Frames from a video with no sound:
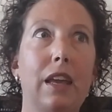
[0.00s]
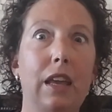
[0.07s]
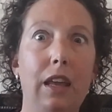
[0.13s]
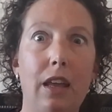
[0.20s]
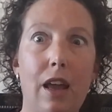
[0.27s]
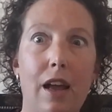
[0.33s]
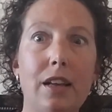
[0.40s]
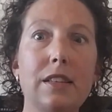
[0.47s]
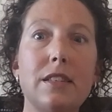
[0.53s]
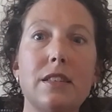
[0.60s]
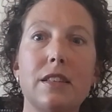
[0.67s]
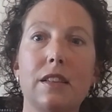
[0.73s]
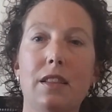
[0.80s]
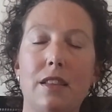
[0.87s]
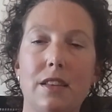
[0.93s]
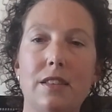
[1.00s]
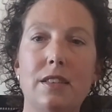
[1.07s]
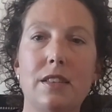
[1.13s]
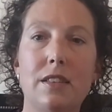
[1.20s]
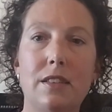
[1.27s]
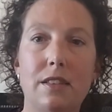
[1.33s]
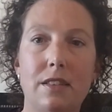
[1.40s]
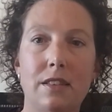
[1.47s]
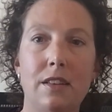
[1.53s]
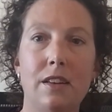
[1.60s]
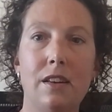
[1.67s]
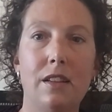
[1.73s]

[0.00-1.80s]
yes, this is